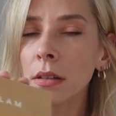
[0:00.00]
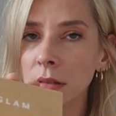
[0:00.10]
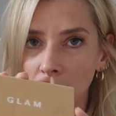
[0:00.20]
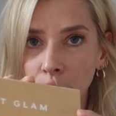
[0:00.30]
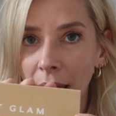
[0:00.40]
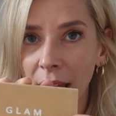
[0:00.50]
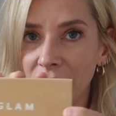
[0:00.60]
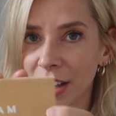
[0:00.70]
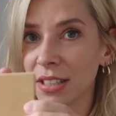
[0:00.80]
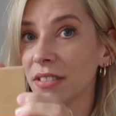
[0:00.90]
So
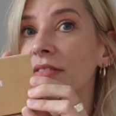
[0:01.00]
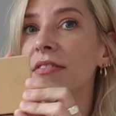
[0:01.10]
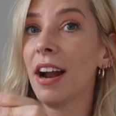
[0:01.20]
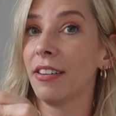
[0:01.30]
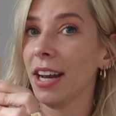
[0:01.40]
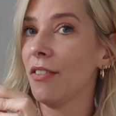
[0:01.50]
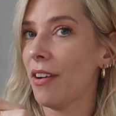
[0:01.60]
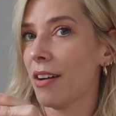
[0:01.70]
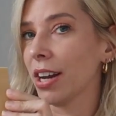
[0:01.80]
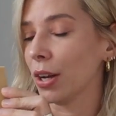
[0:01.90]
yeah, this is very,
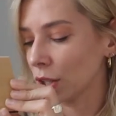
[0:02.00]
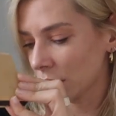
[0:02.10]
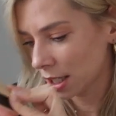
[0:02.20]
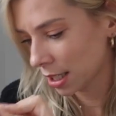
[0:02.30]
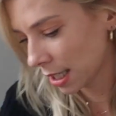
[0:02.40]
very good.